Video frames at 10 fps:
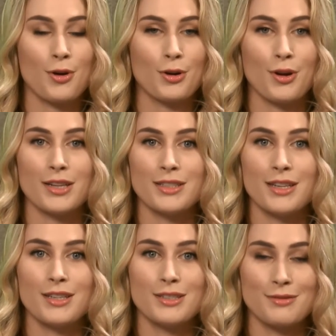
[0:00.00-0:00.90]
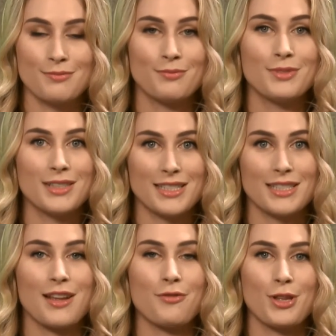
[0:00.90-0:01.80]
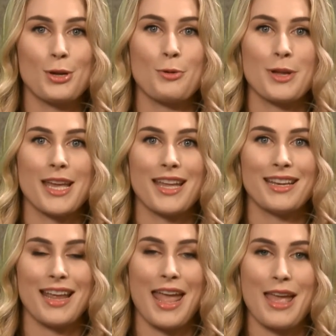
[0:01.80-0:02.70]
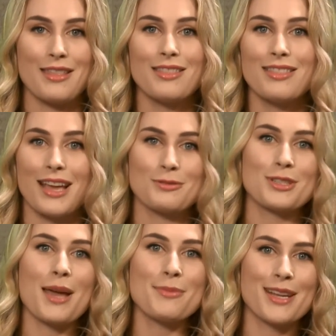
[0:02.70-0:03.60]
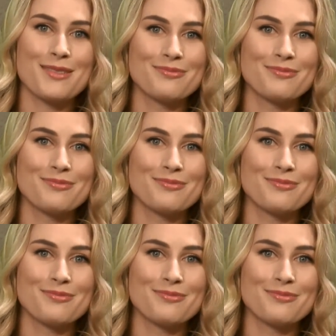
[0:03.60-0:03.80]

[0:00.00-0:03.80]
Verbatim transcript: or garage sales, this is definitely your weekend, and that's what's happening.